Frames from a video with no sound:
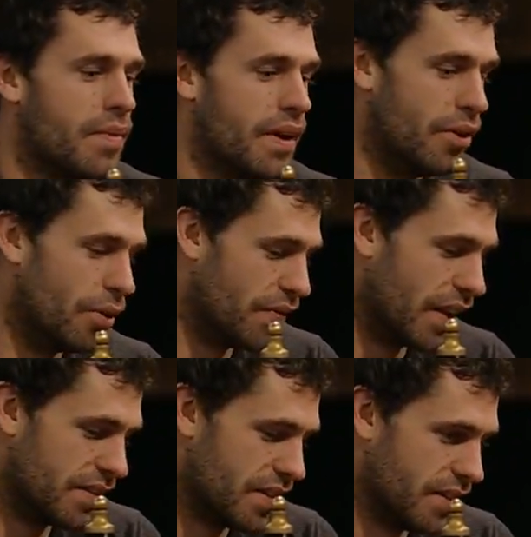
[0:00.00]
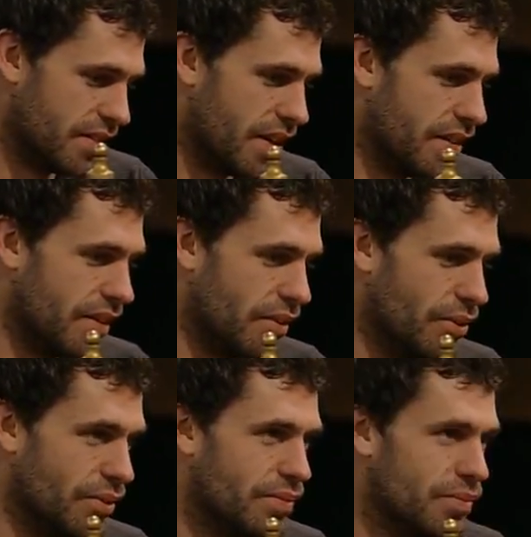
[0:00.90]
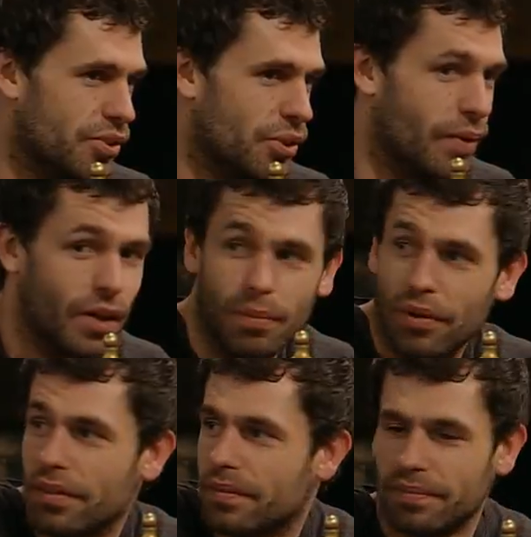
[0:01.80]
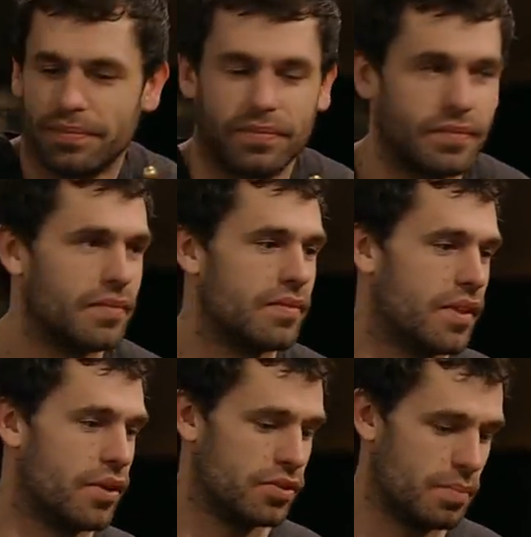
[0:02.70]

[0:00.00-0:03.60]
I know Valentine's night didn't go too well, but that doesn't